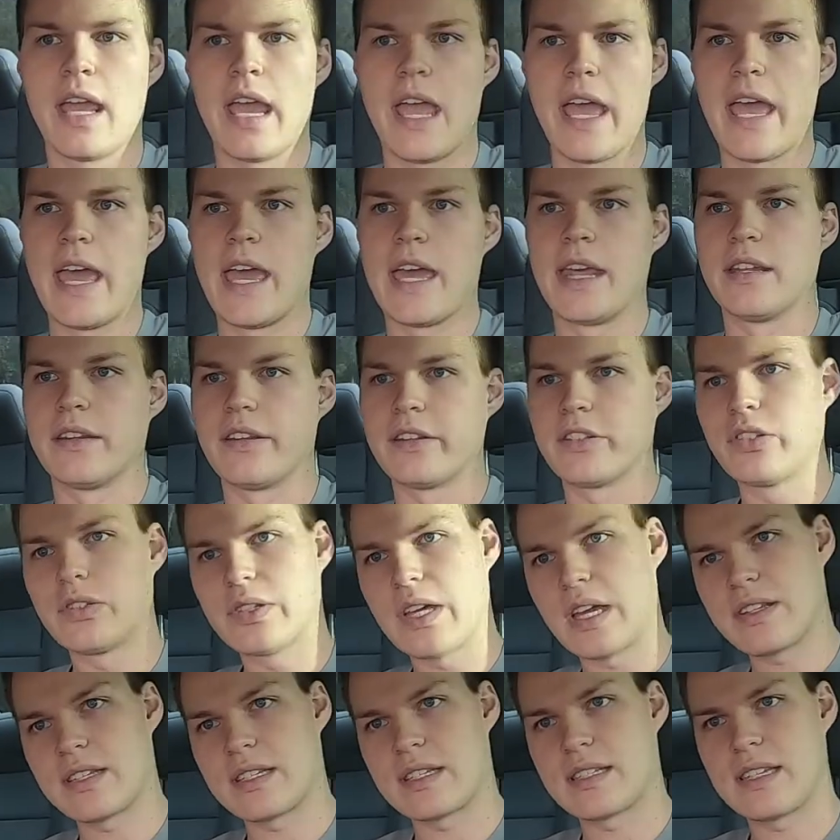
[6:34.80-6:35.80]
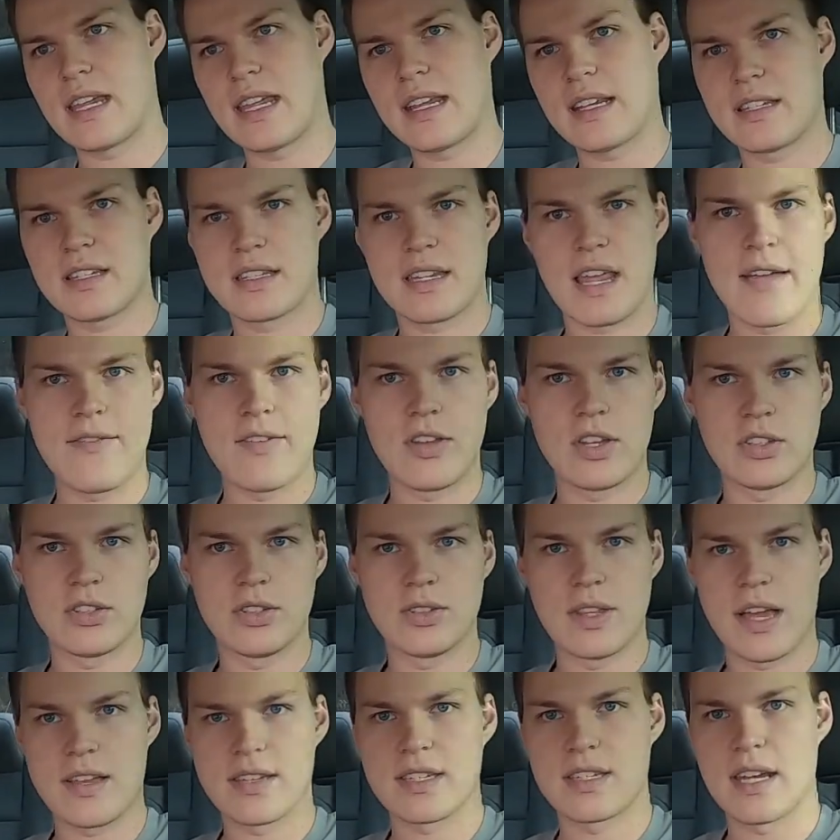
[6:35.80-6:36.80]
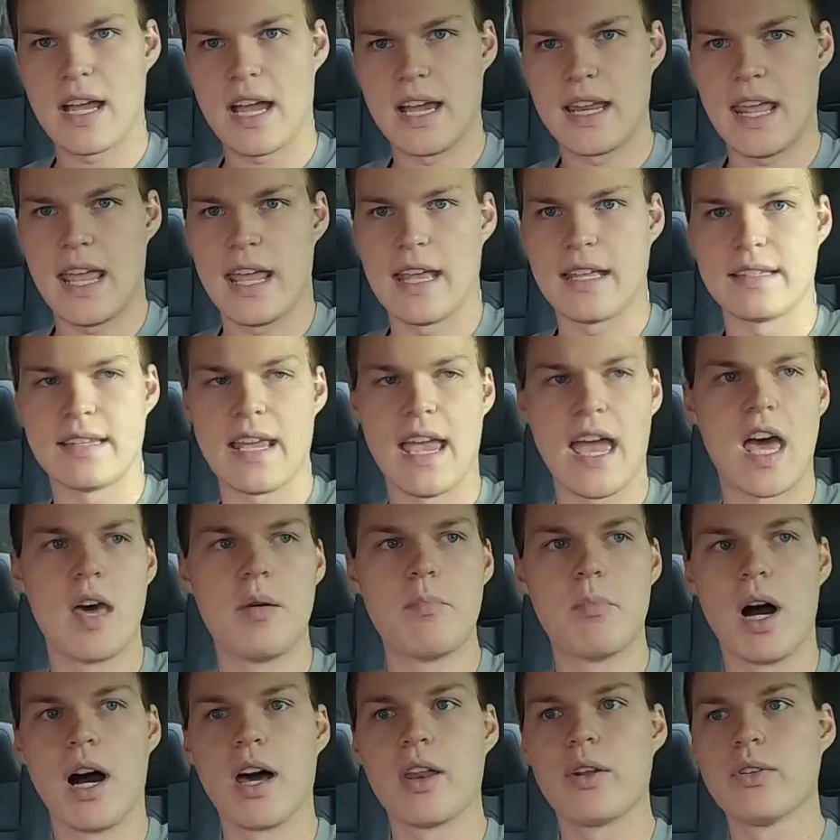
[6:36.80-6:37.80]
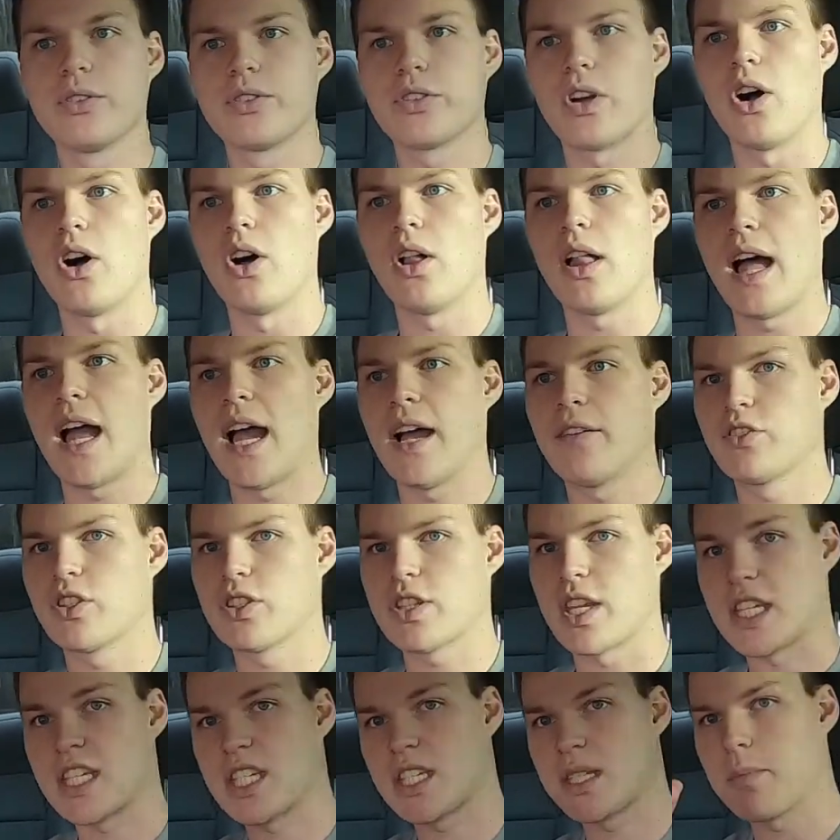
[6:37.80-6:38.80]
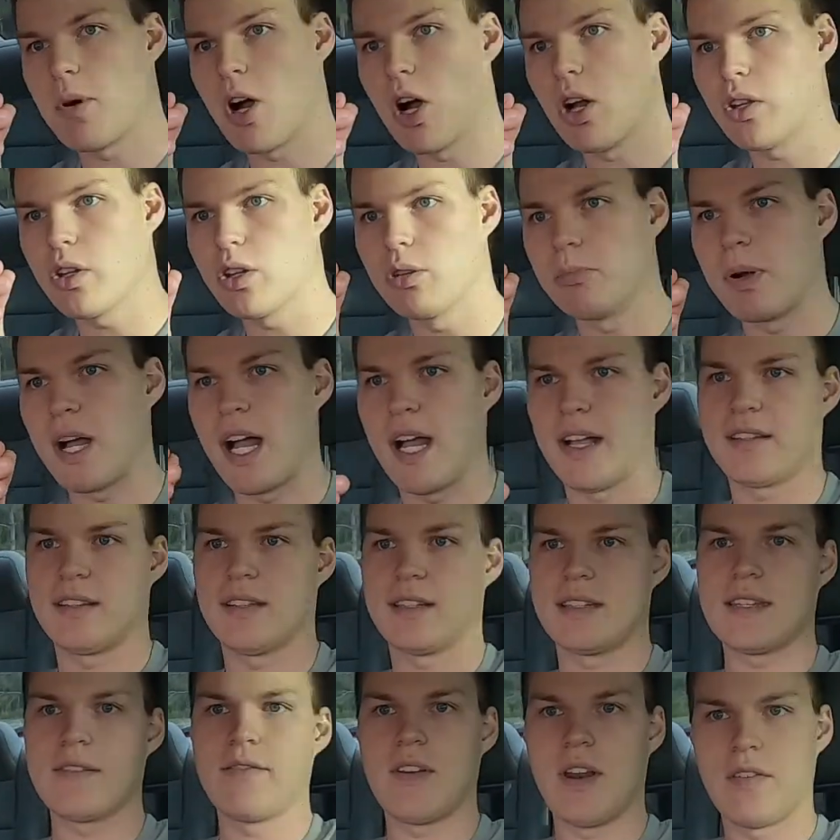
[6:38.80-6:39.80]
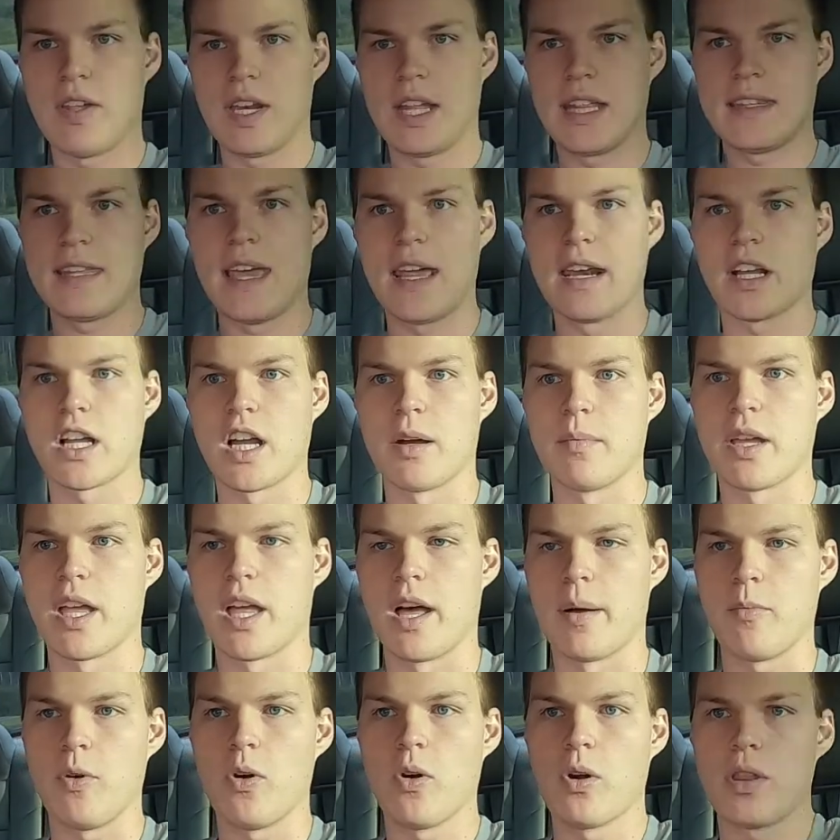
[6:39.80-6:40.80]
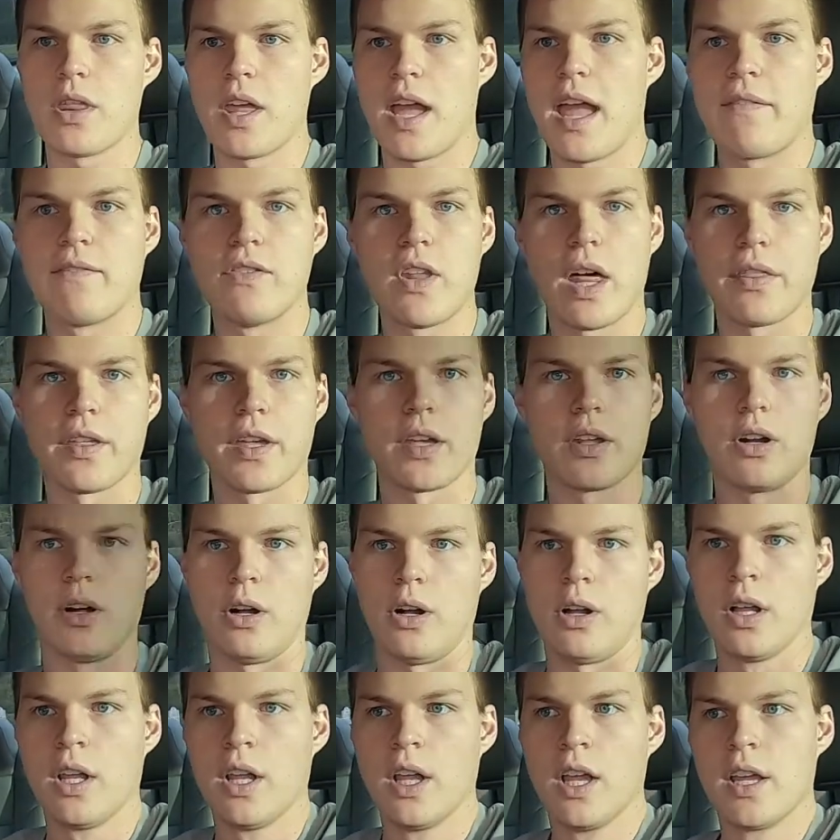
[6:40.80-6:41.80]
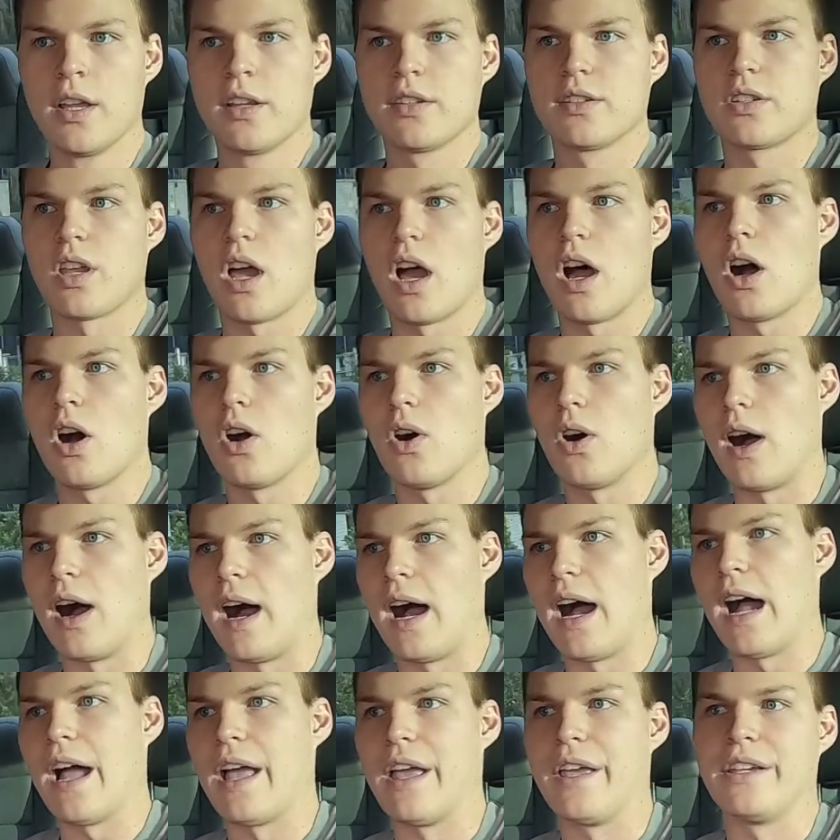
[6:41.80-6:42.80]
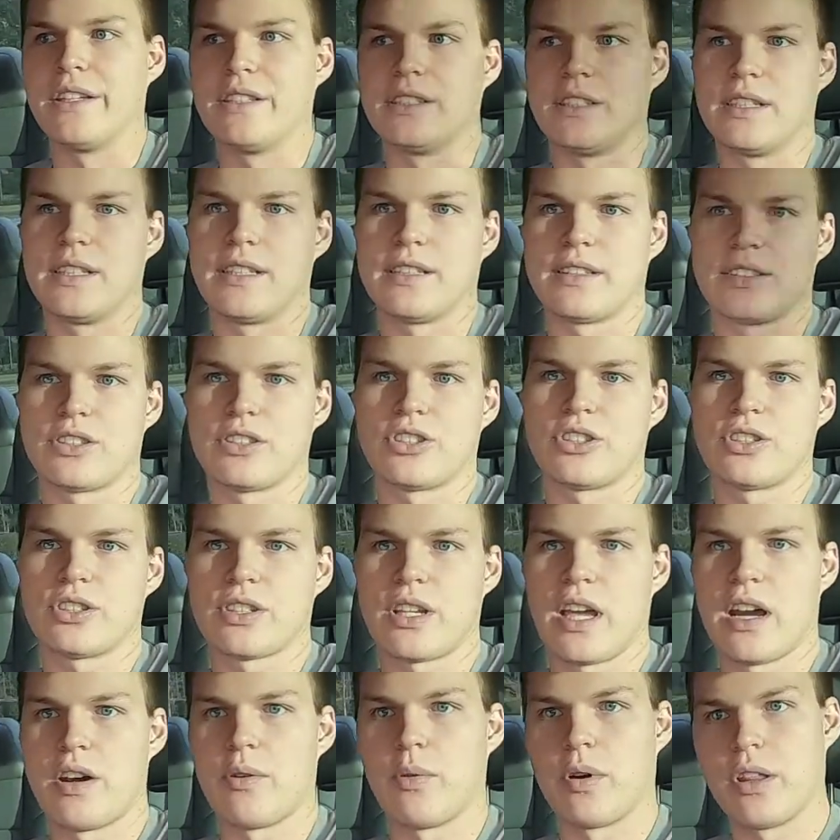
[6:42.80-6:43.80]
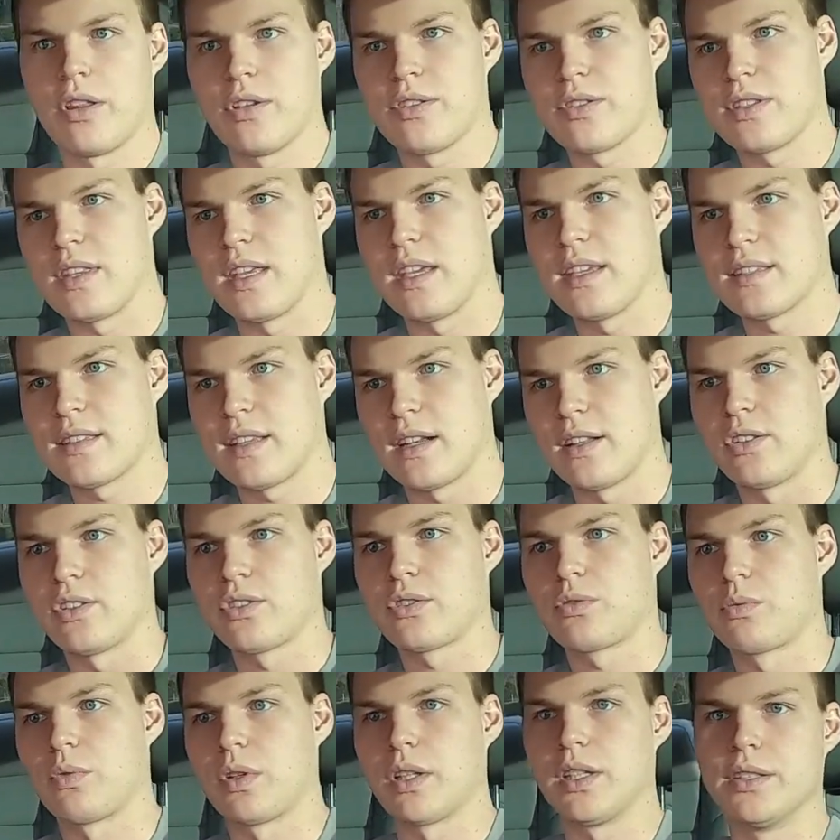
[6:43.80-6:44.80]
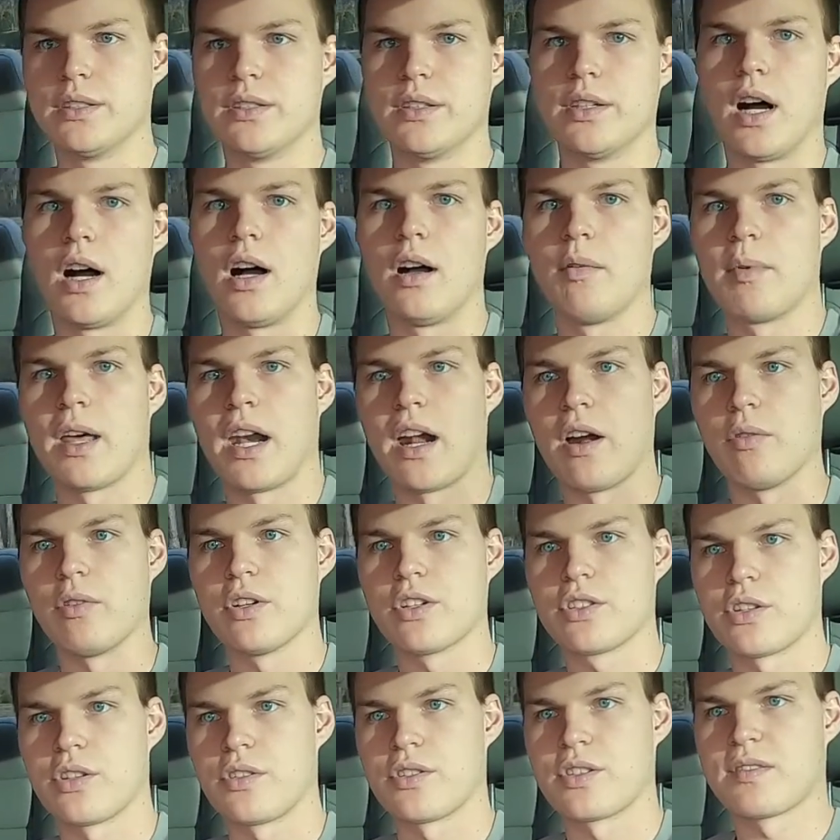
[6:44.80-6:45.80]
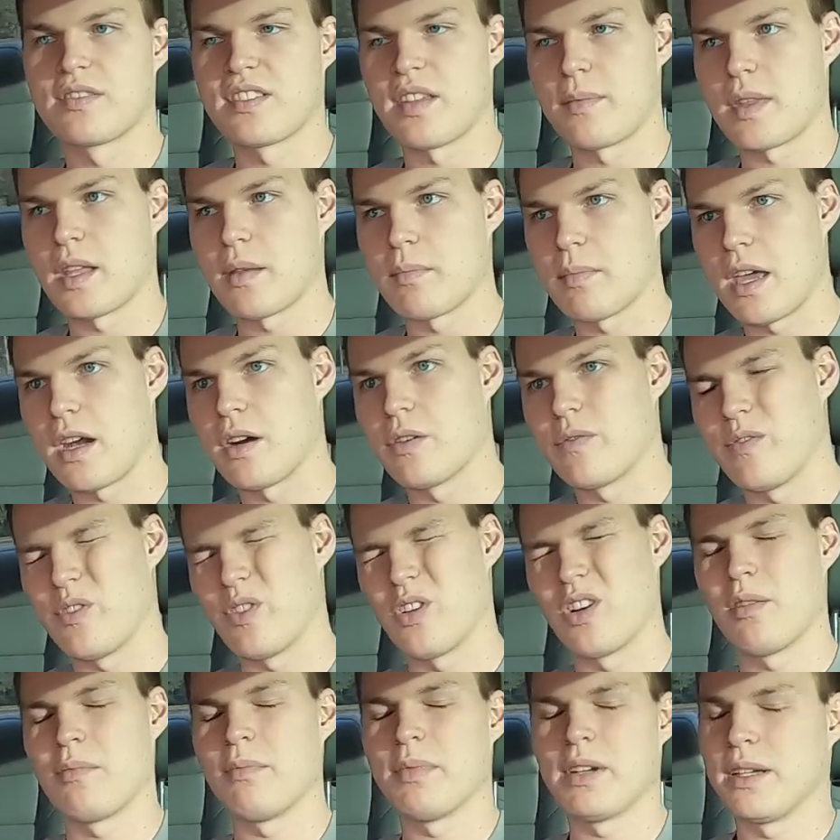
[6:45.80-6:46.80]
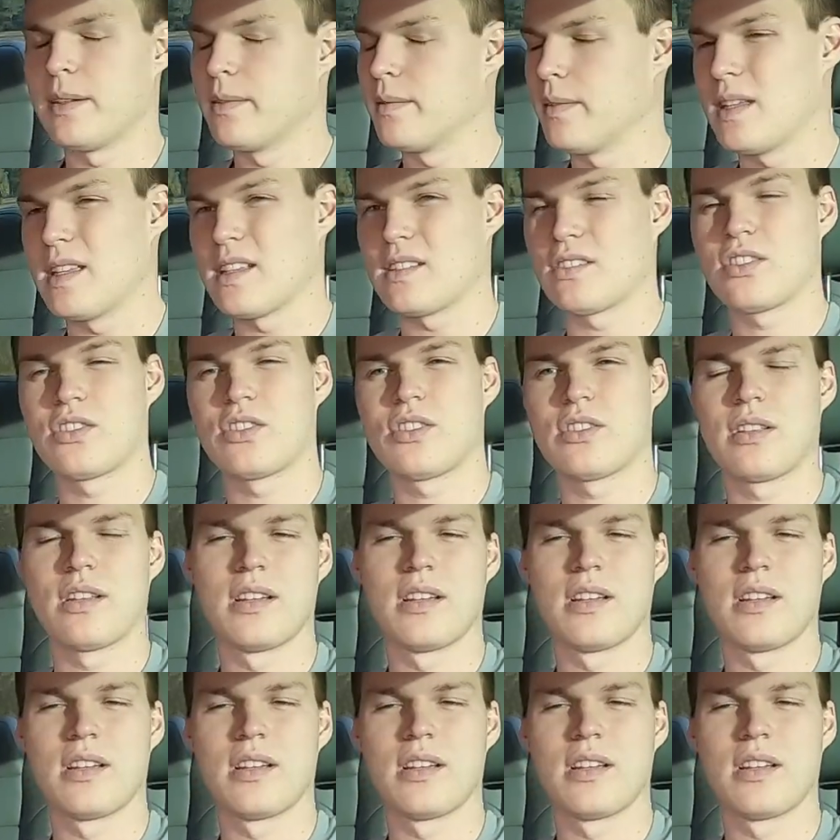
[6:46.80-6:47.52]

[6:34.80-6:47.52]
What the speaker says: And the 2006, 7, 2009, and 10 models all have just a small little box that doesn't even have an antenna coming up, or they have nothing at all. So it's just kind of one of those things that it looks really dumb, and I wish there was something better for it, but it's